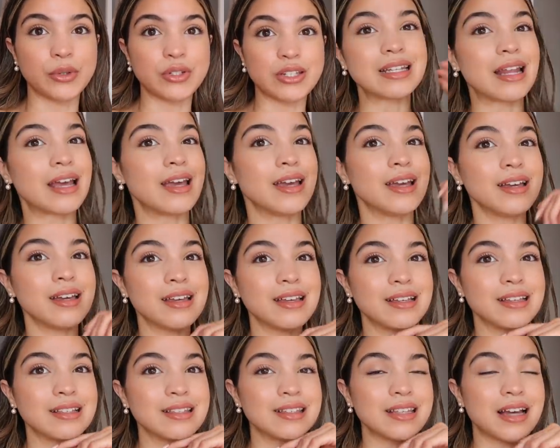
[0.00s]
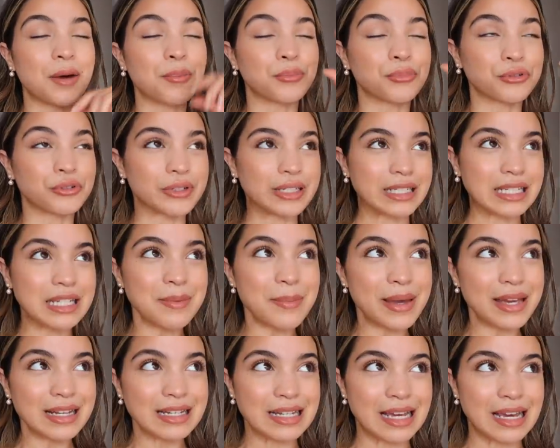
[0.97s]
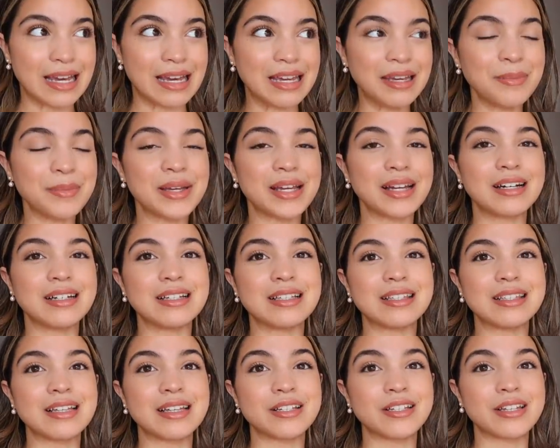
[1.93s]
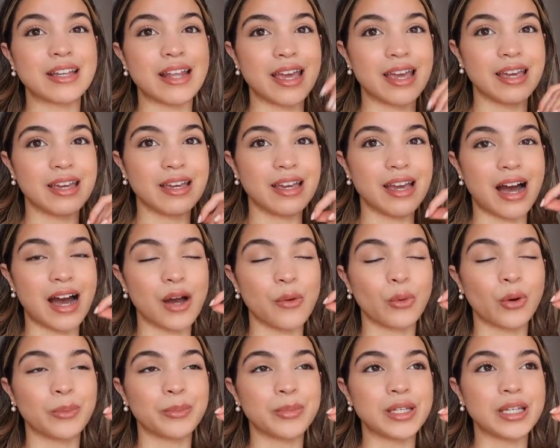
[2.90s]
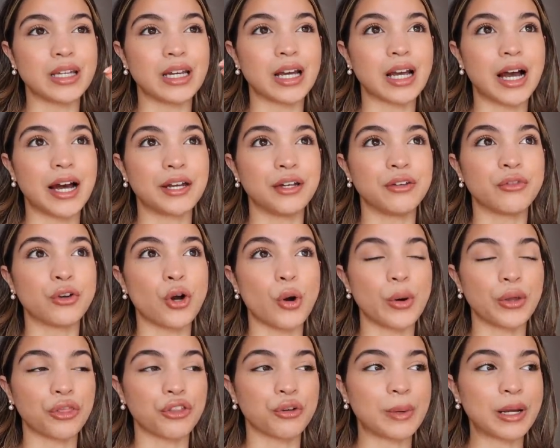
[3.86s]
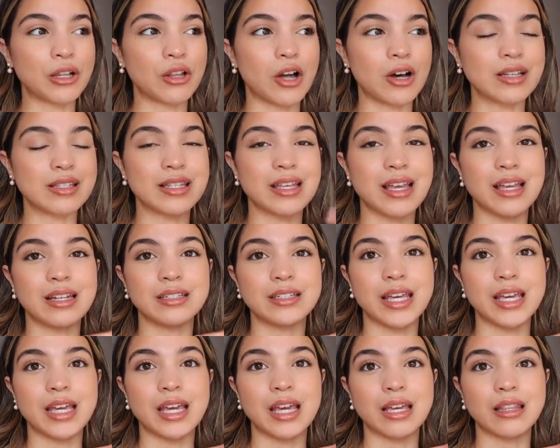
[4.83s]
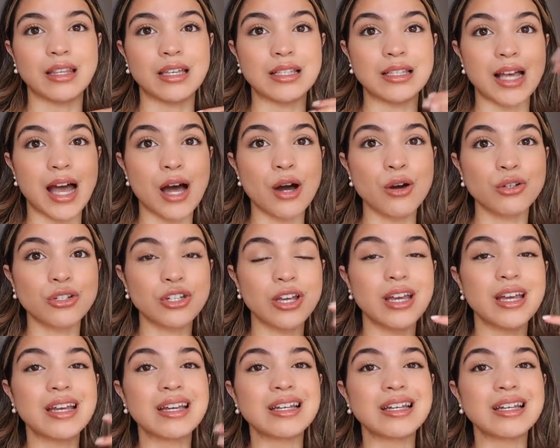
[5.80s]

Today is a pretty big day because today I will be kind of going through my closet and taking things out